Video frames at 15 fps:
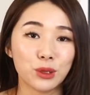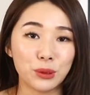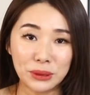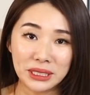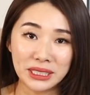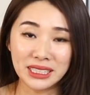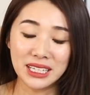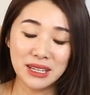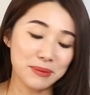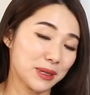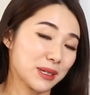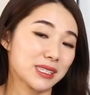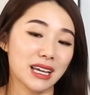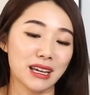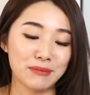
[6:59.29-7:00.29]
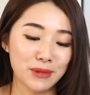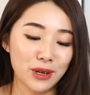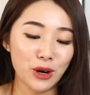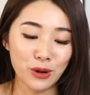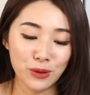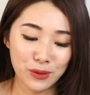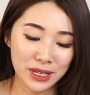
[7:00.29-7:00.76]
totally, because
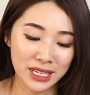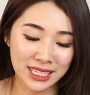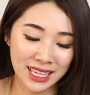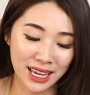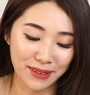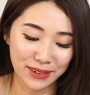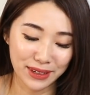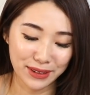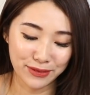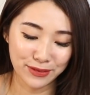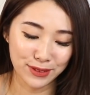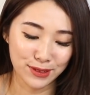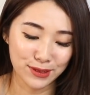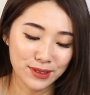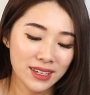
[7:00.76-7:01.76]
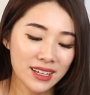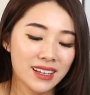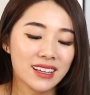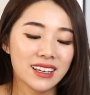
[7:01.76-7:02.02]
I'm always having a flu.